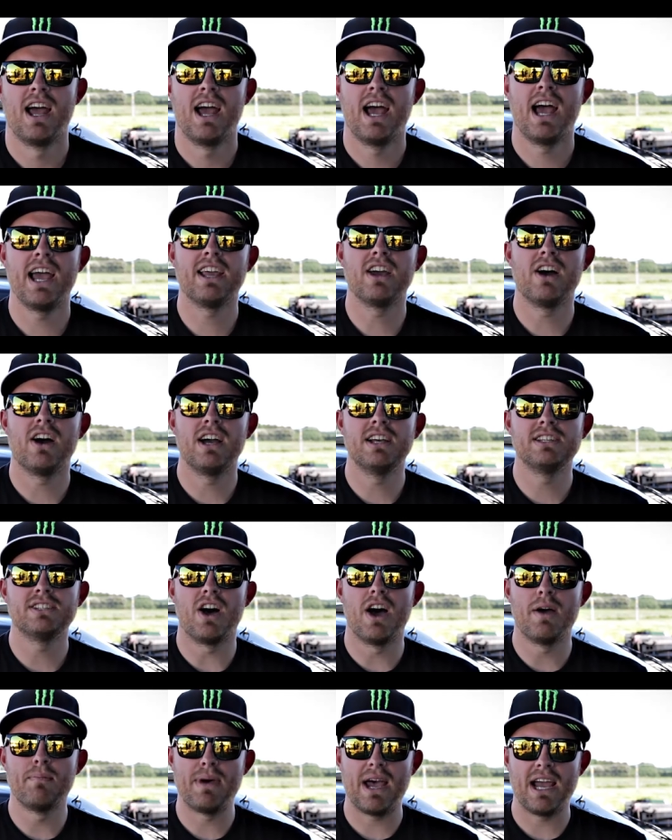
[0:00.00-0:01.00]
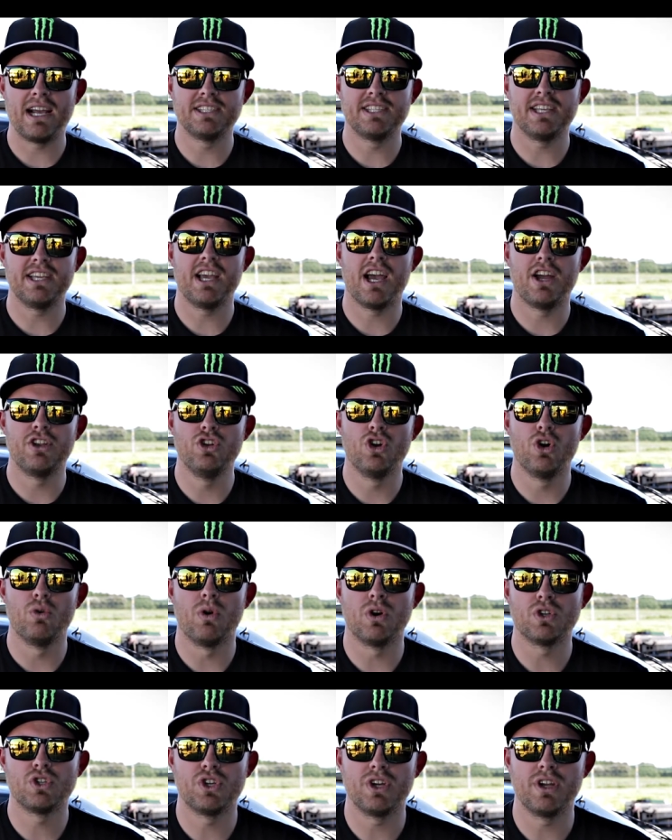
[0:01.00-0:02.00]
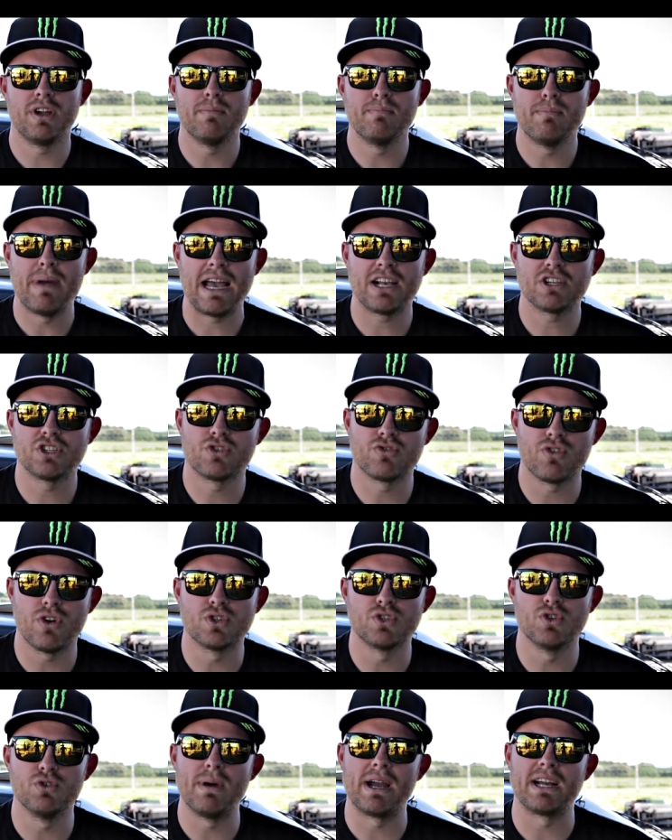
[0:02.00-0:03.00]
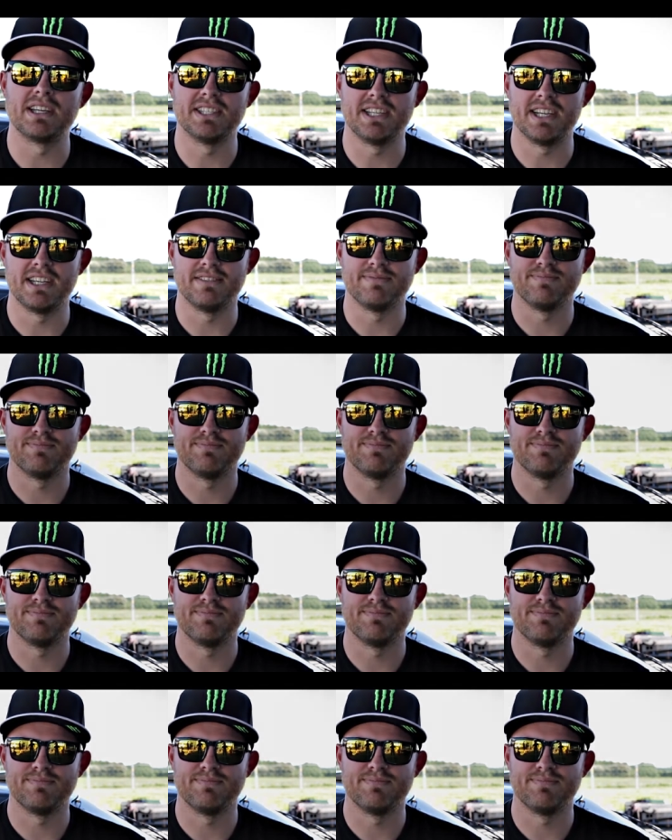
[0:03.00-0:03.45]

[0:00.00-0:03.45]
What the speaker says: Hey guys, I'm Baggsy and you're watching Max Throttle Magazine.